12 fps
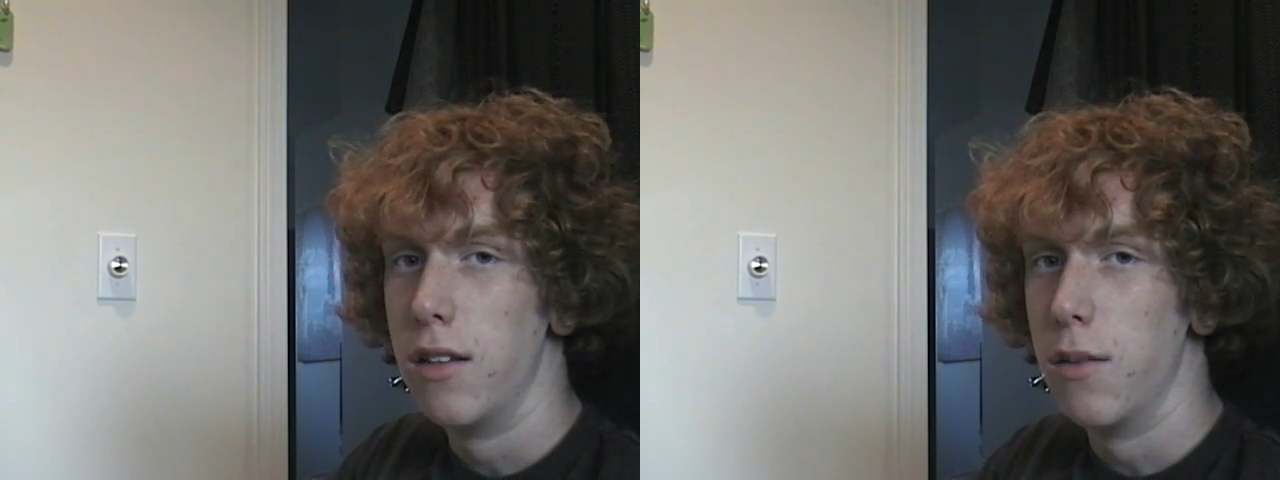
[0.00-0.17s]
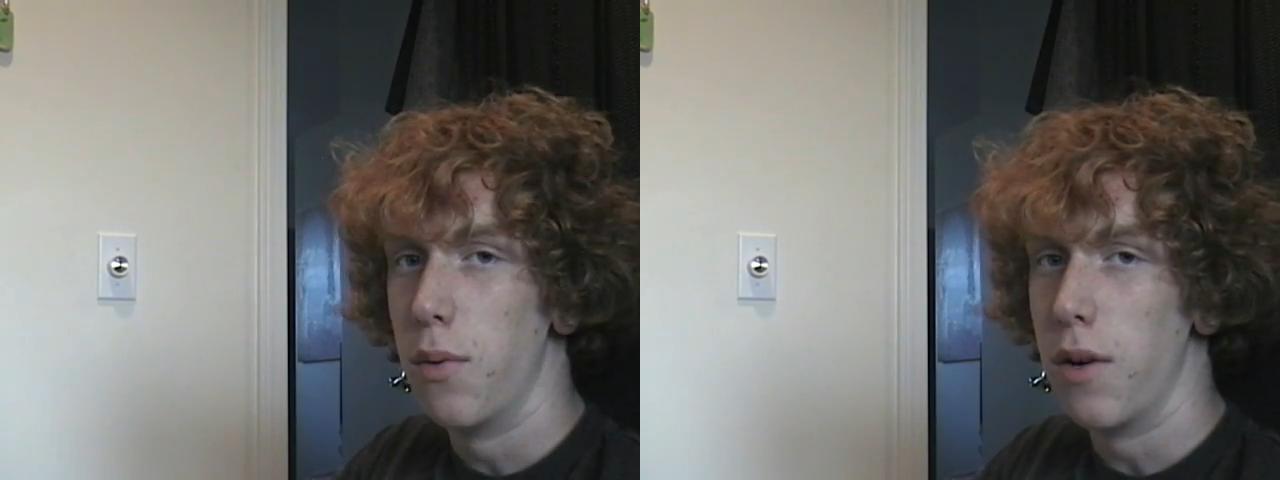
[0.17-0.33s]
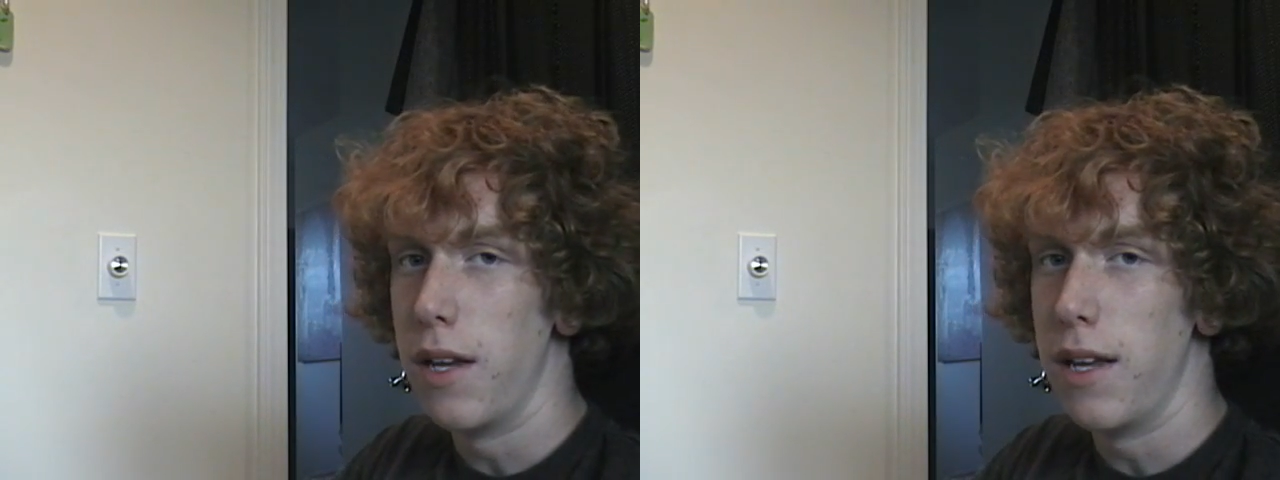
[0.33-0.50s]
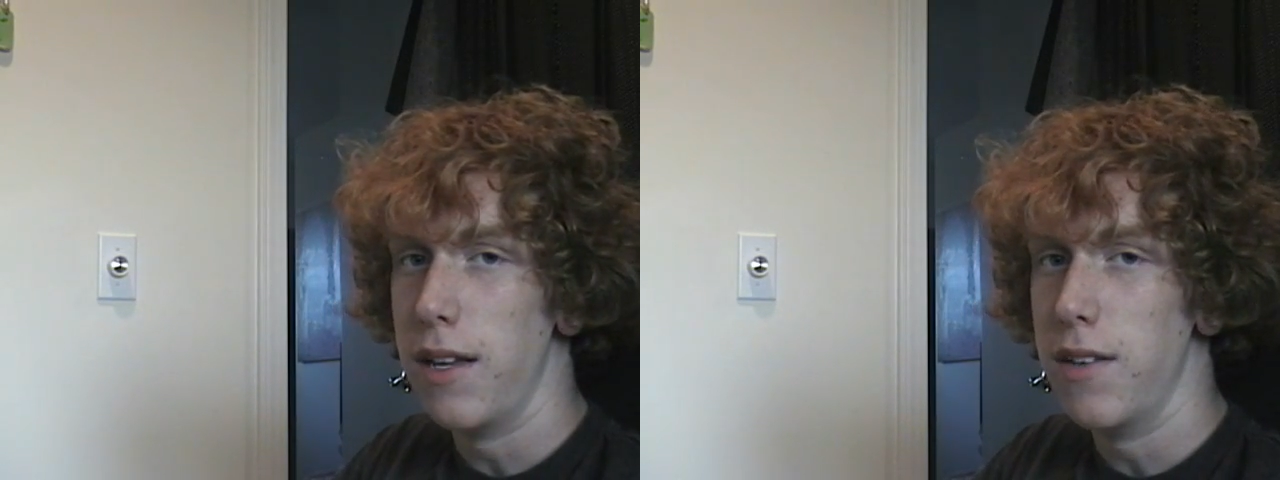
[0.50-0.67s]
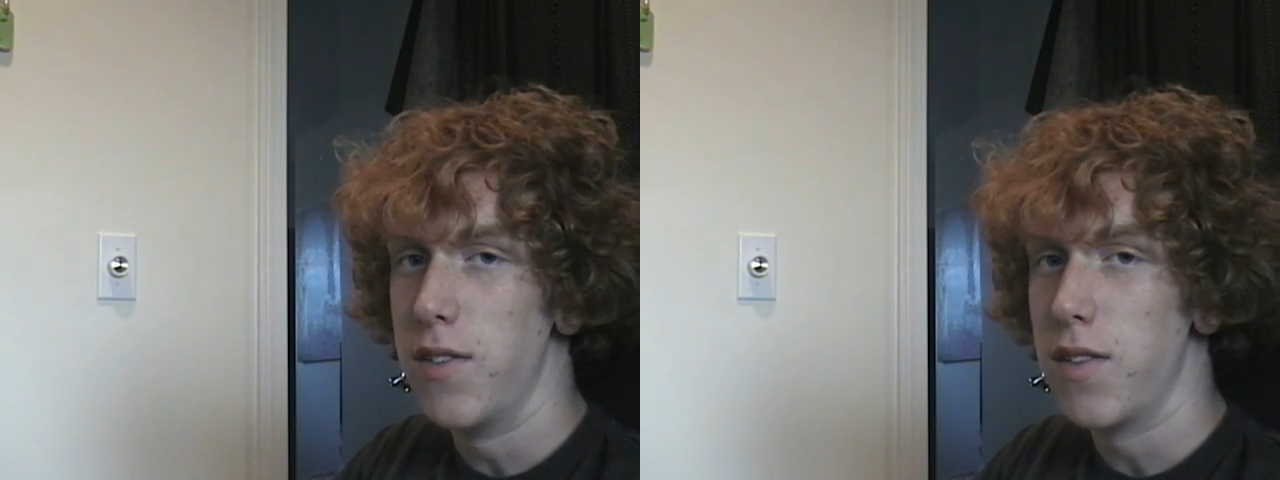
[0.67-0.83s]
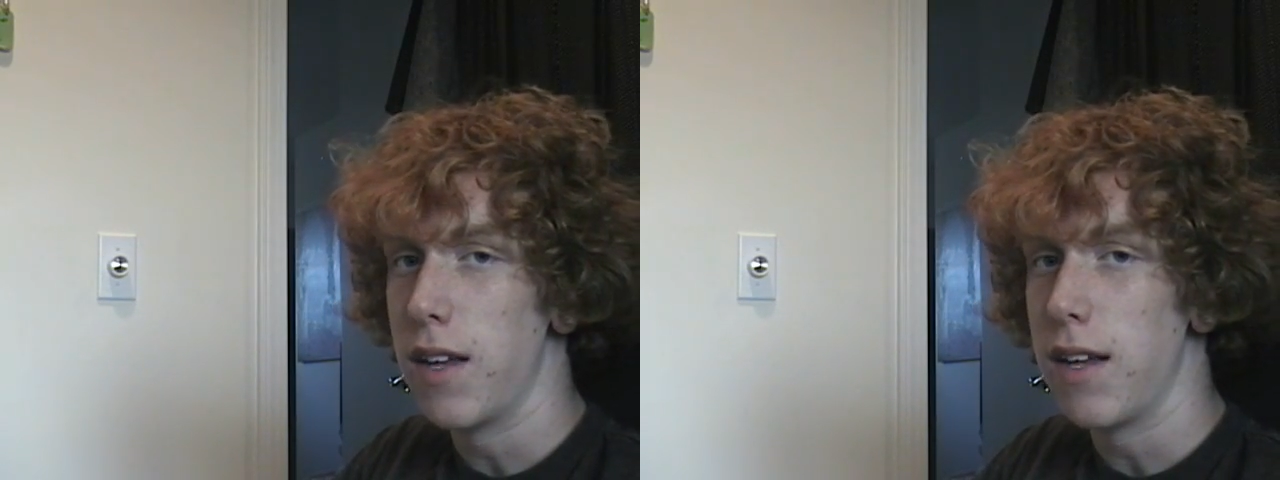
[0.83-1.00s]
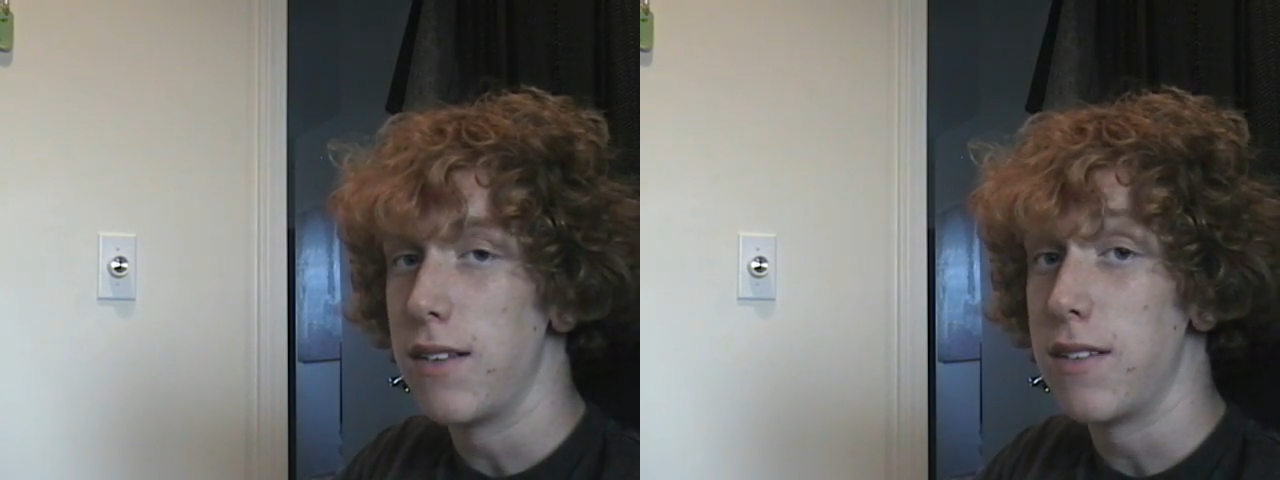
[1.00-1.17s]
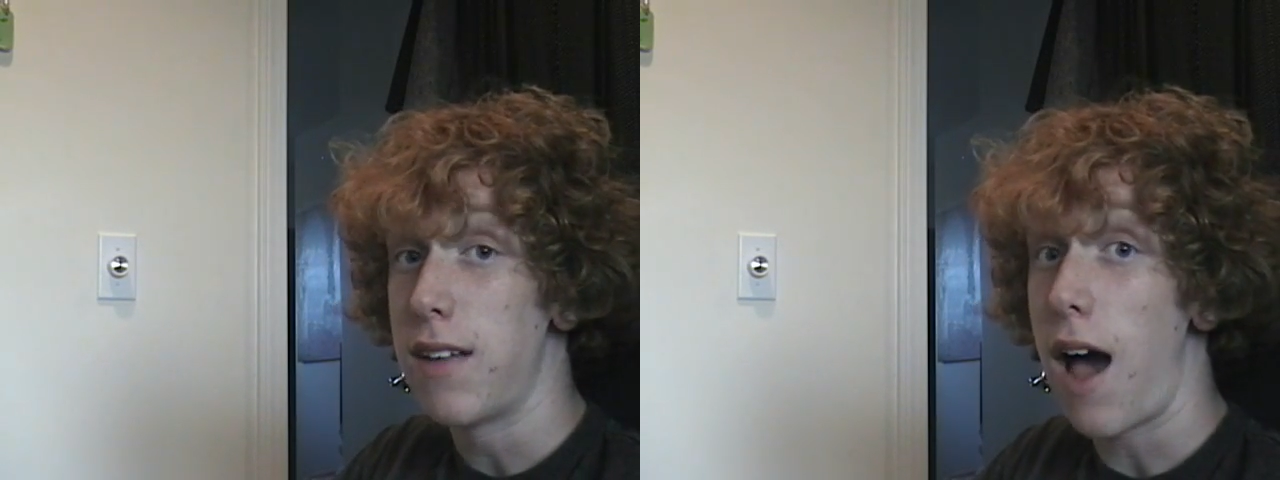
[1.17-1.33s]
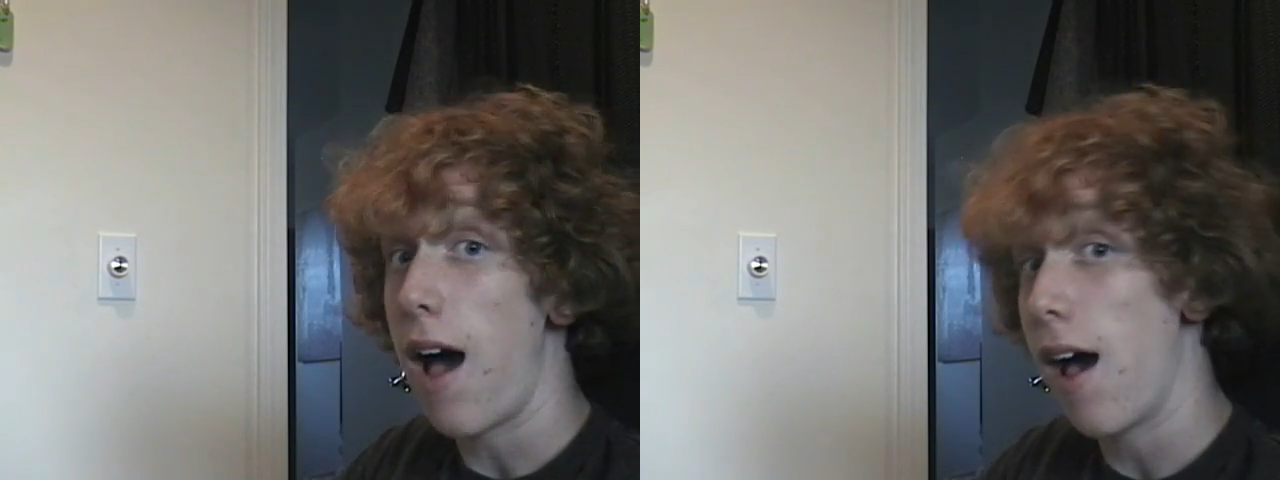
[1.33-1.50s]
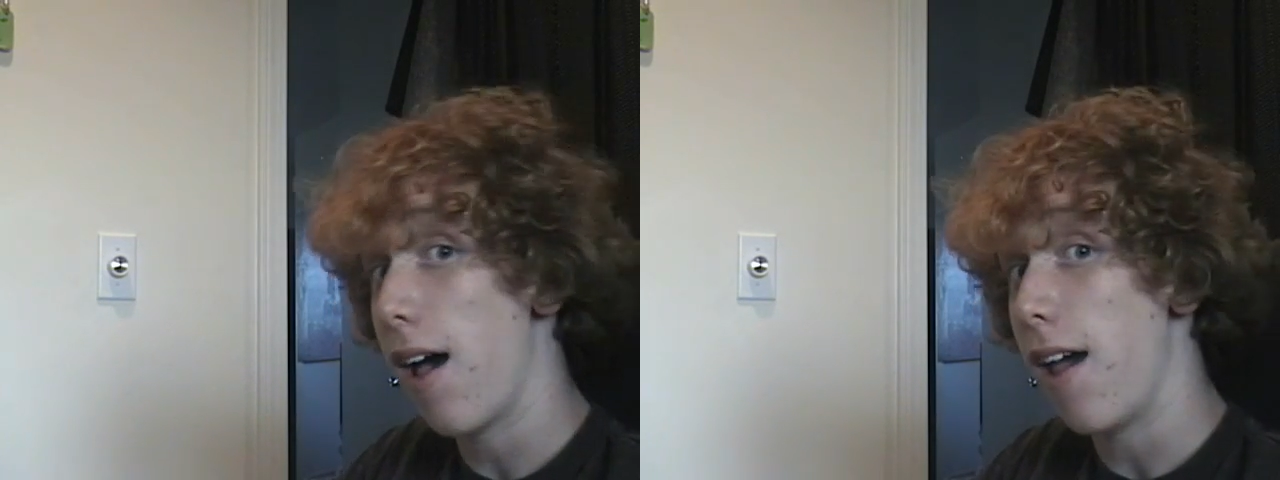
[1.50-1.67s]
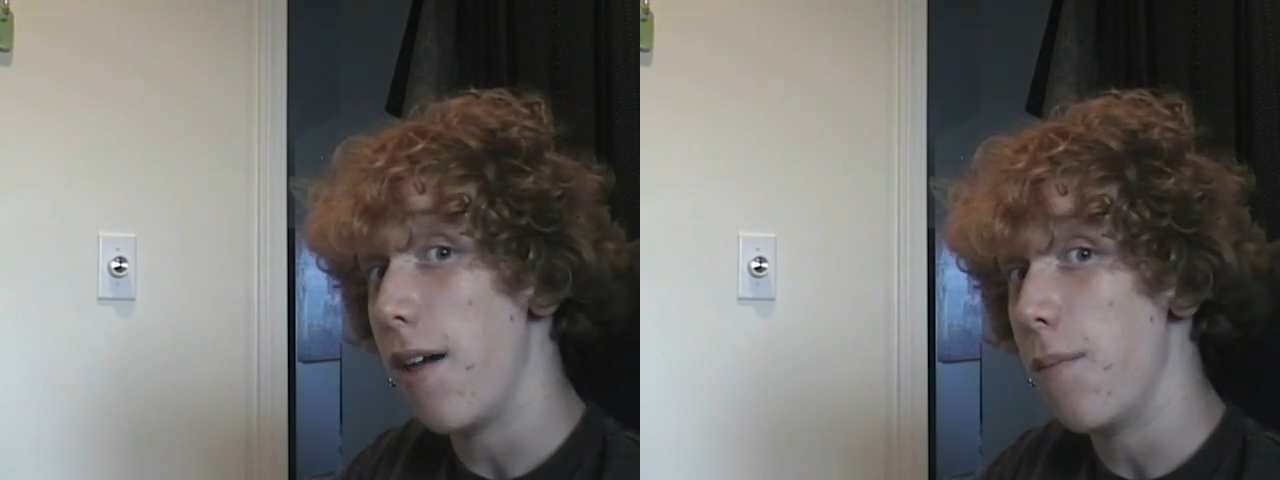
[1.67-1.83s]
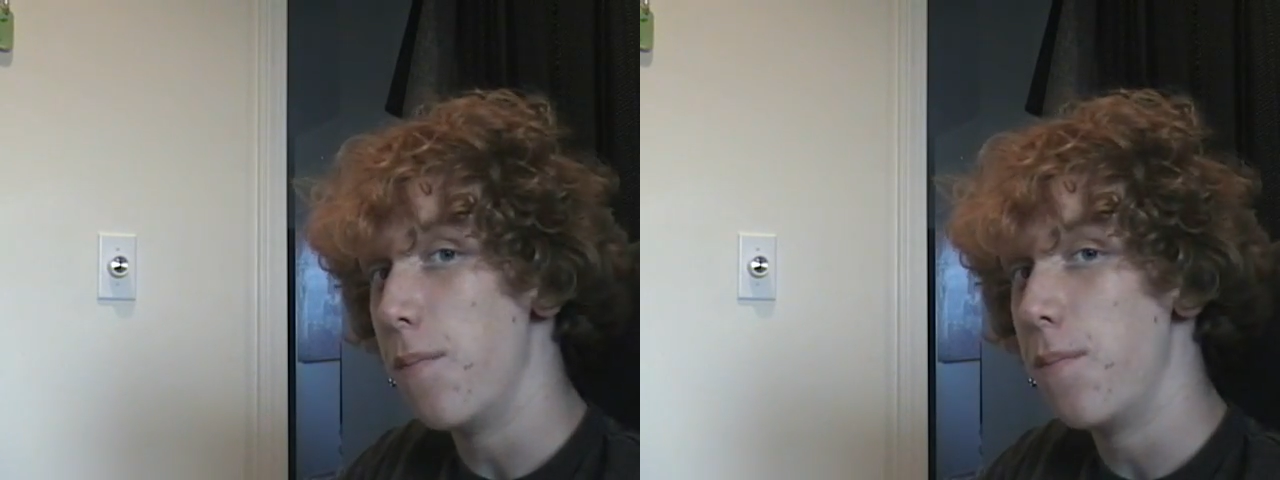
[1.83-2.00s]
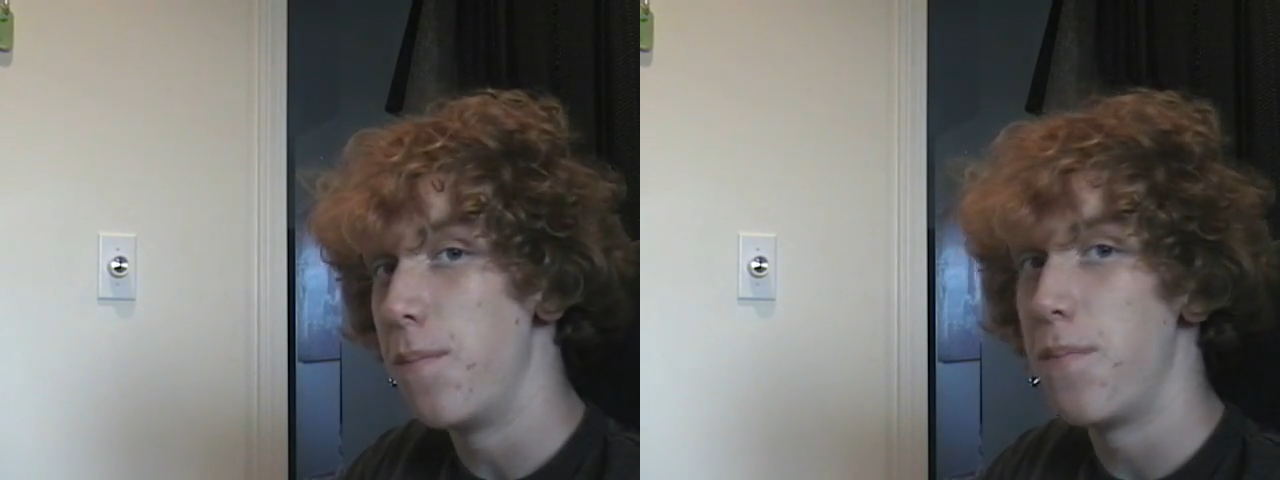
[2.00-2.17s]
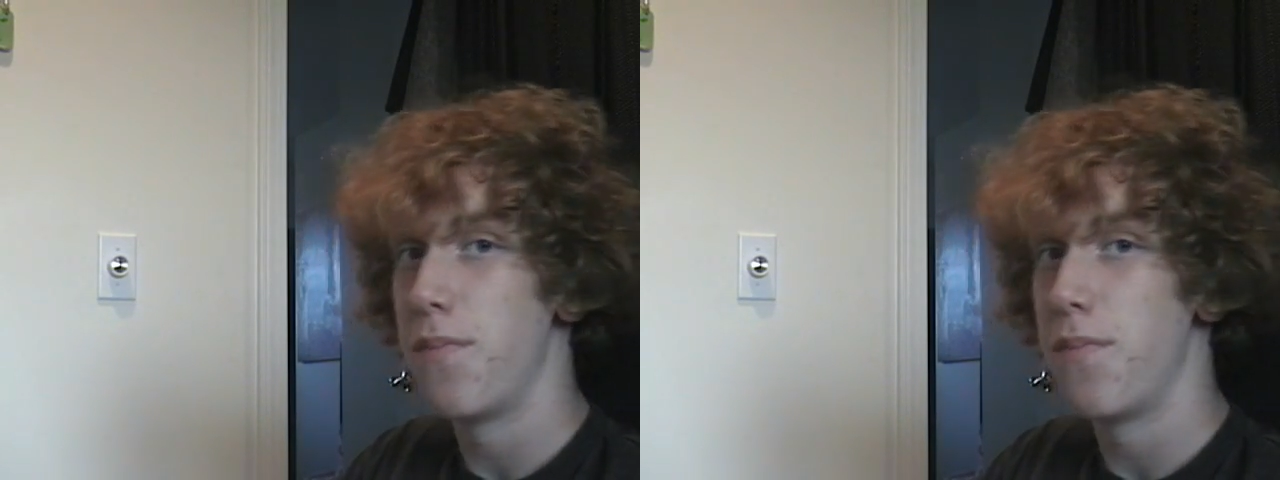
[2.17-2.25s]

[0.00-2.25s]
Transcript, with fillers: The point is, it's time,